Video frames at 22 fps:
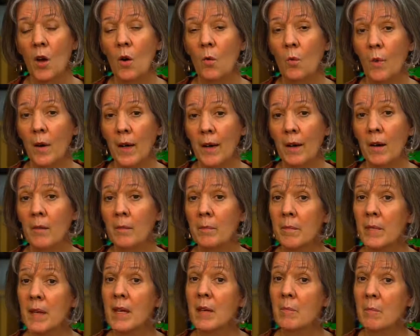Well,
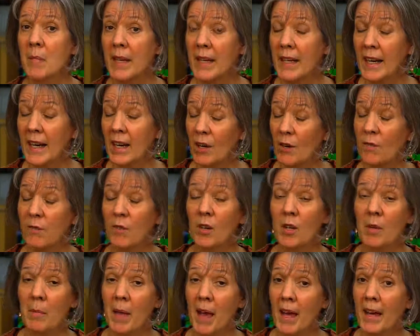be careful
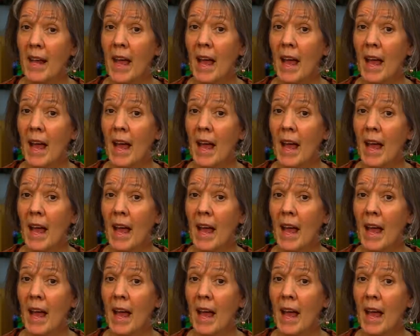about